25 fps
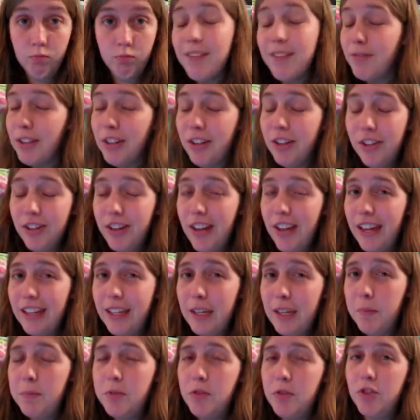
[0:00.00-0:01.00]
If the internet
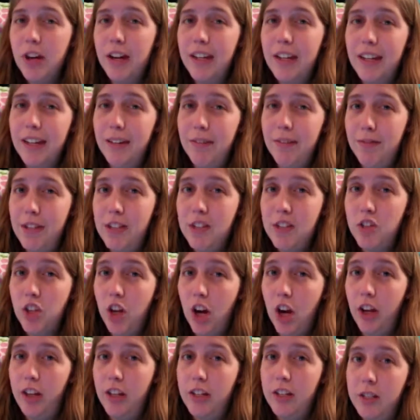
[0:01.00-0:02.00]
keeps trying to convince
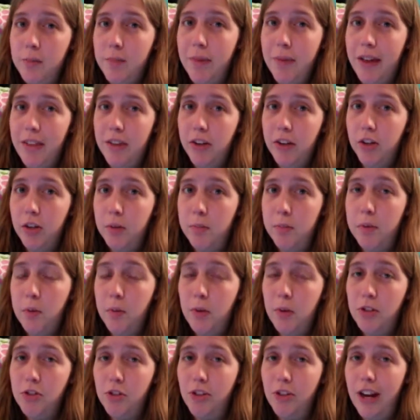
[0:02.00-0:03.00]
Scarlett to buy the creepy
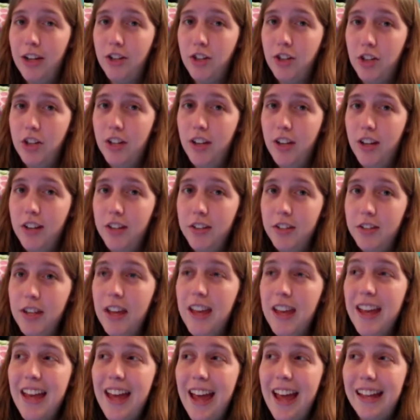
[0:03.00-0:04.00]
One Direction dolls,
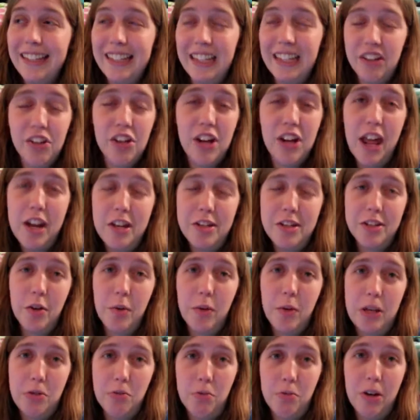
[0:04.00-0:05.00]
and the internet is
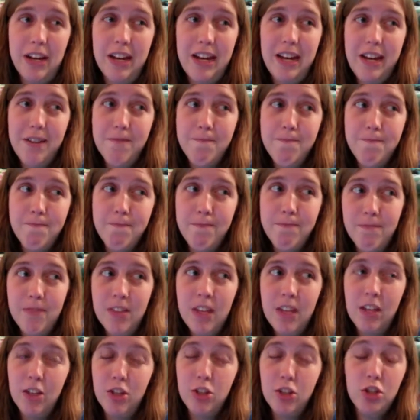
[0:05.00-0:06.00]
always right,
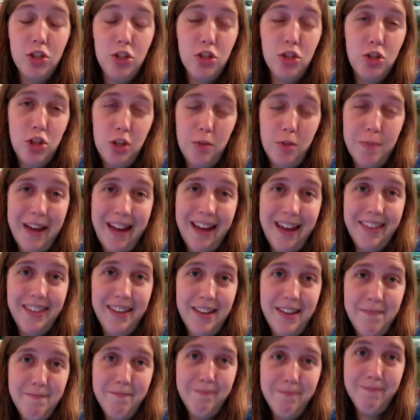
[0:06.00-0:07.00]
should she buy
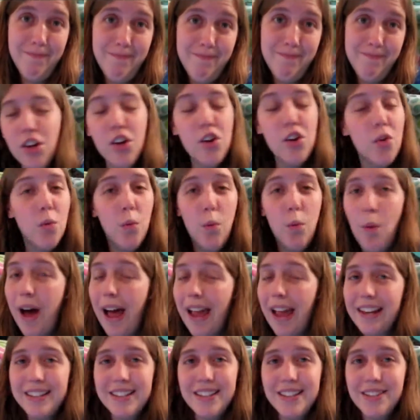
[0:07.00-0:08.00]
them?
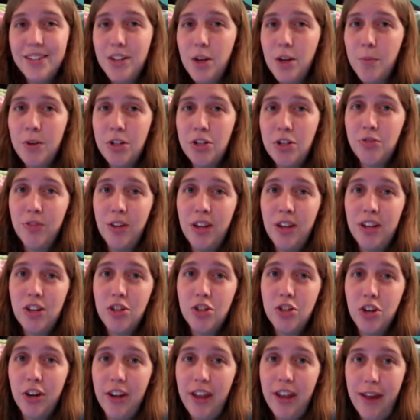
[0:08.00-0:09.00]
Why is it so much fun to
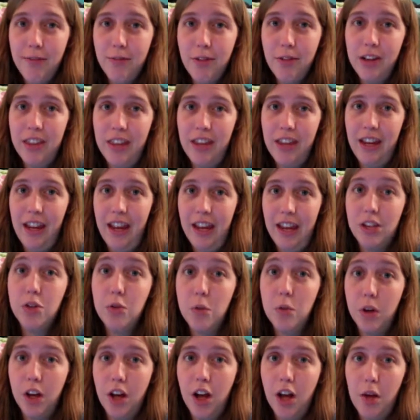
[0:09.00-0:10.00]
turn everything
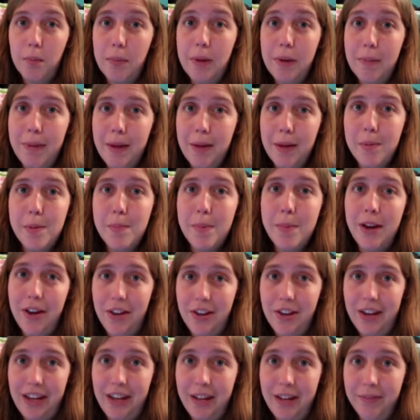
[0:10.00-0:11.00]
into a Call Me Maybe
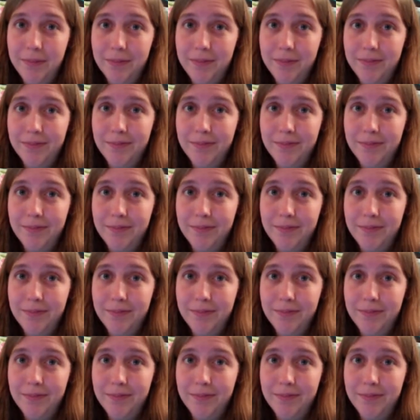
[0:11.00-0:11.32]
parody?